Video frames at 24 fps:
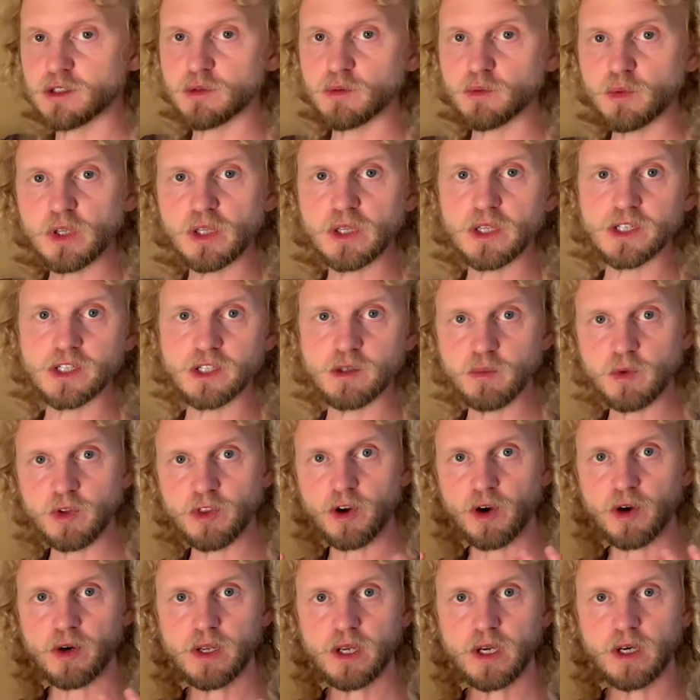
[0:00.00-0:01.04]
we listen with
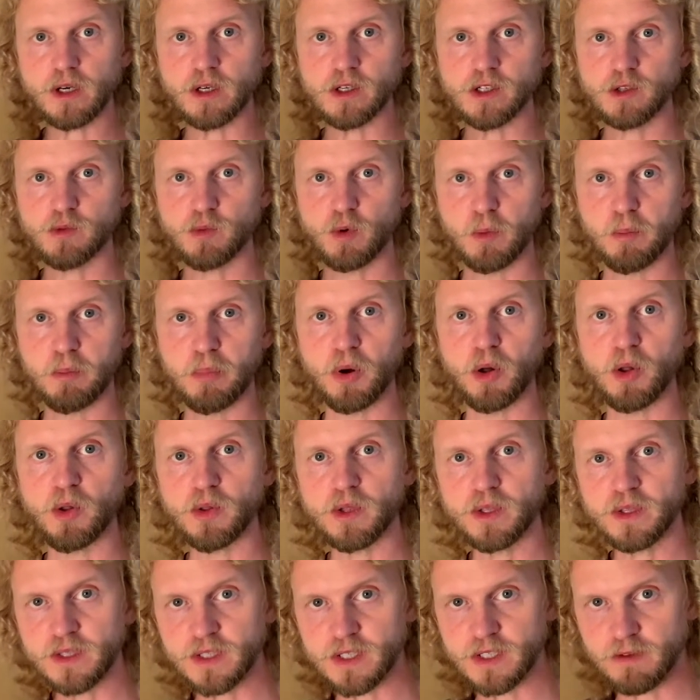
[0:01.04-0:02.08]
our ears. We're
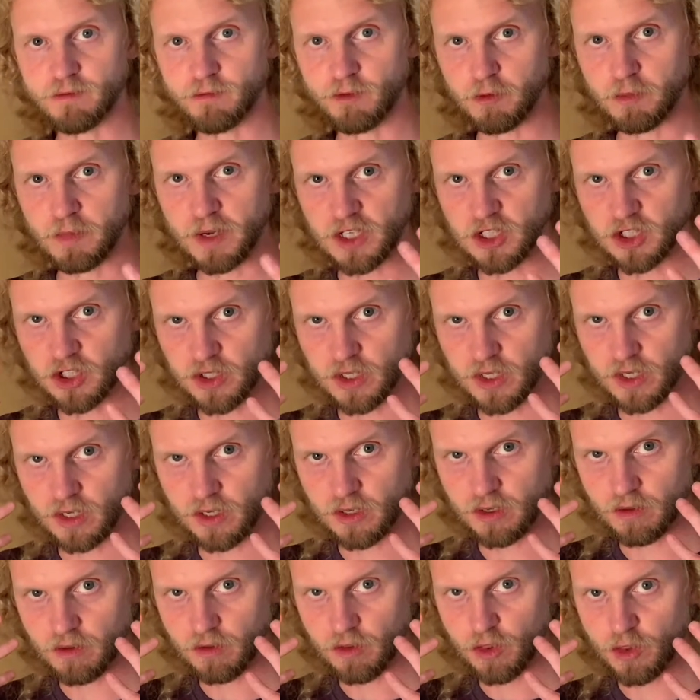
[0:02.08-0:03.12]
pulling this information in
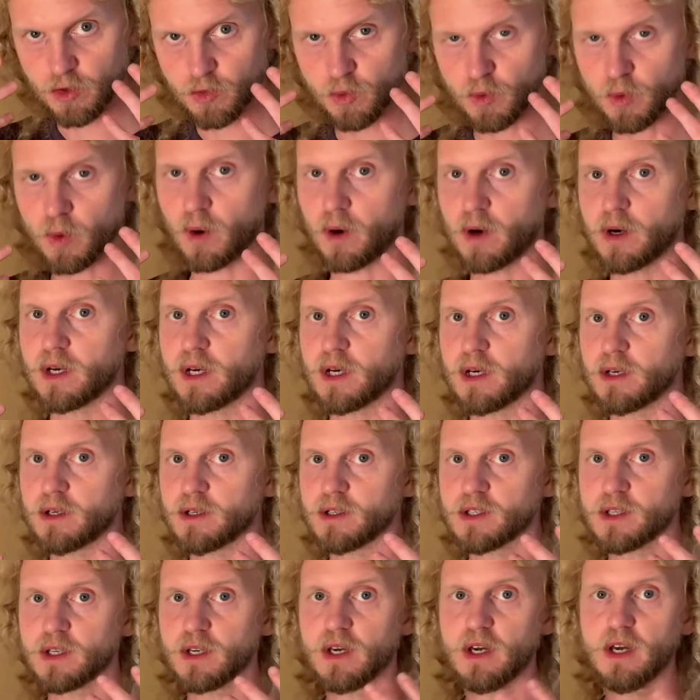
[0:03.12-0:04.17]
through our
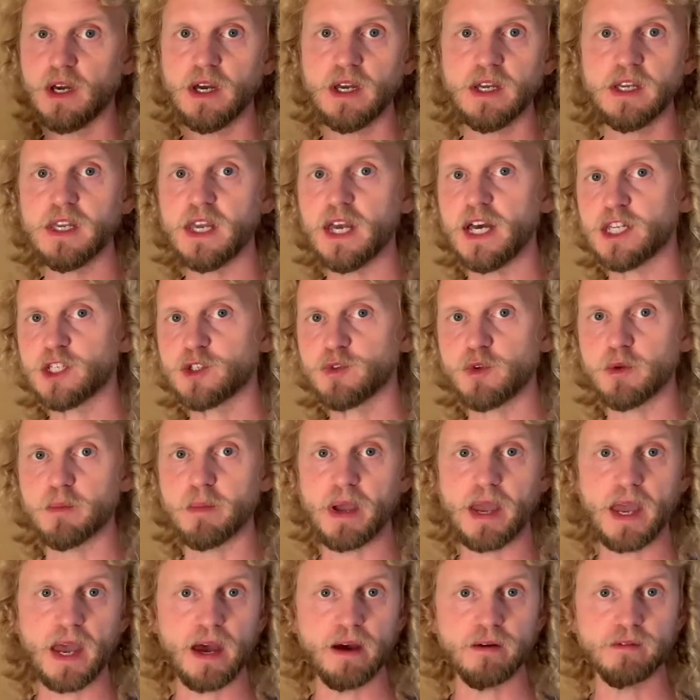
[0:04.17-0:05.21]
ears. Yes, we may
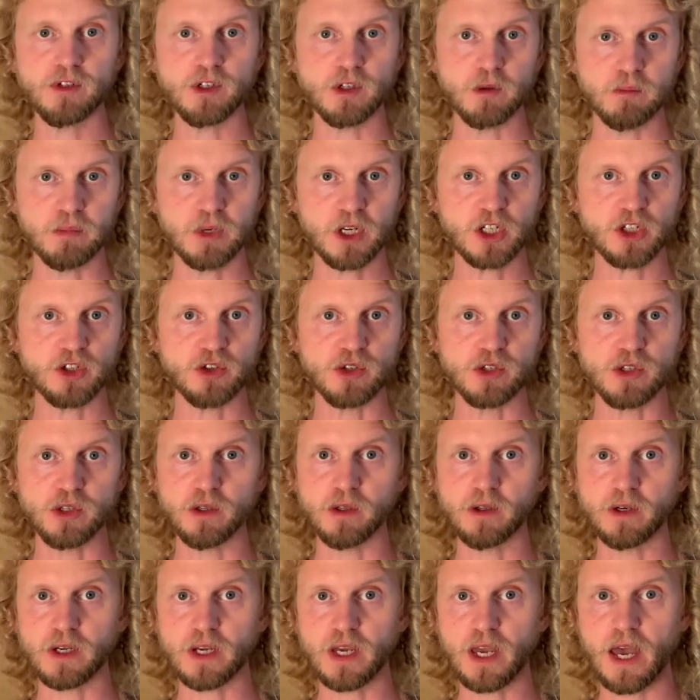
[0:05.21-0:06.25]
have some pictures to
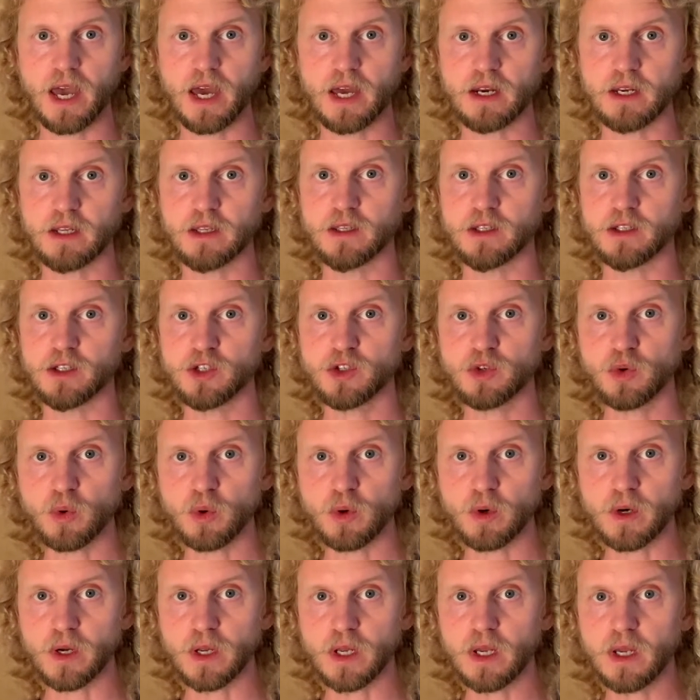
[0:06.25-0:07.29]
look at in the
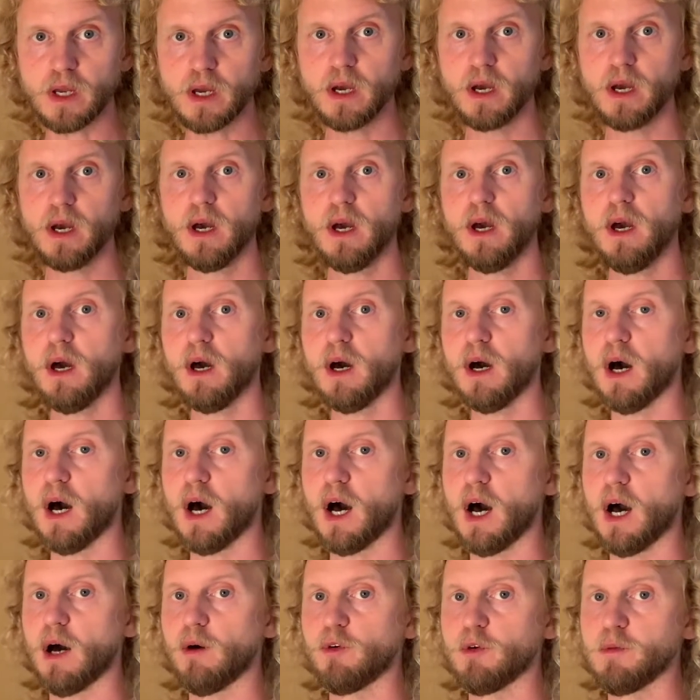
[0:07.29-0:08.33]
story.
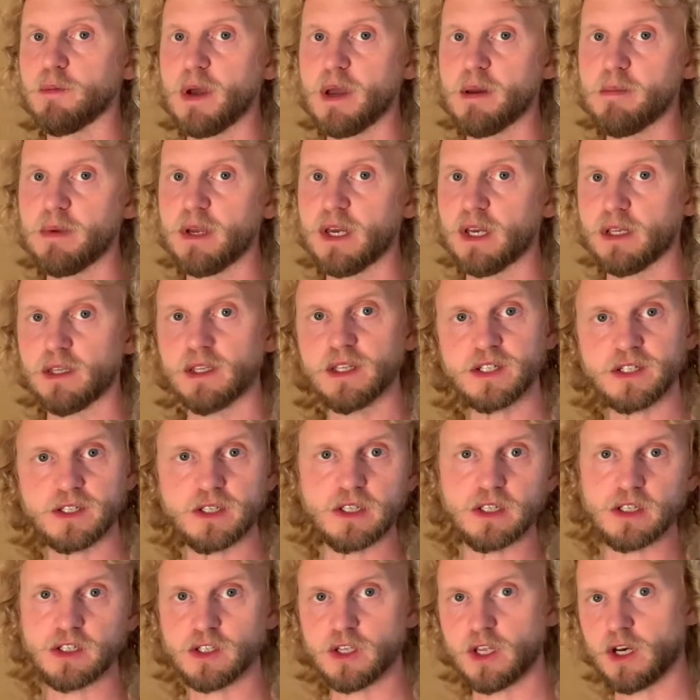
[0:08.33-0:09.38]
We may be at a
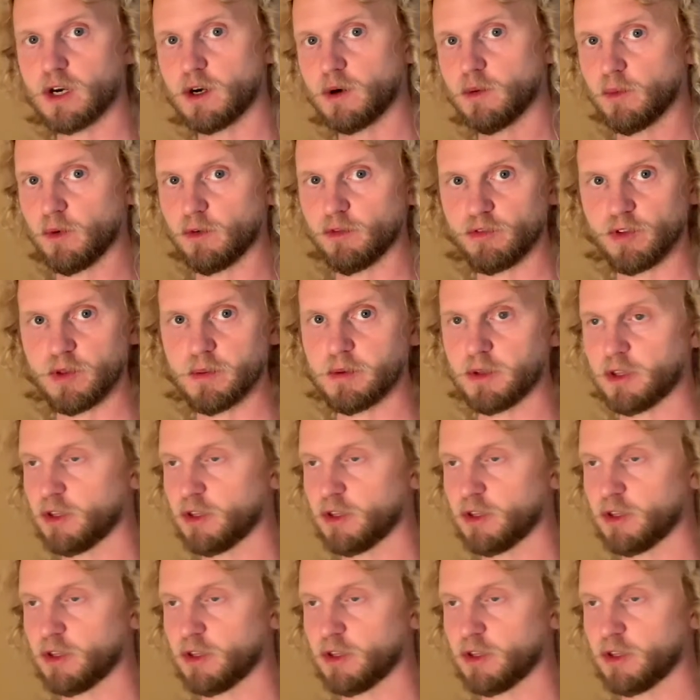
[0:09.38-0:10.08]
listening center and we're flipping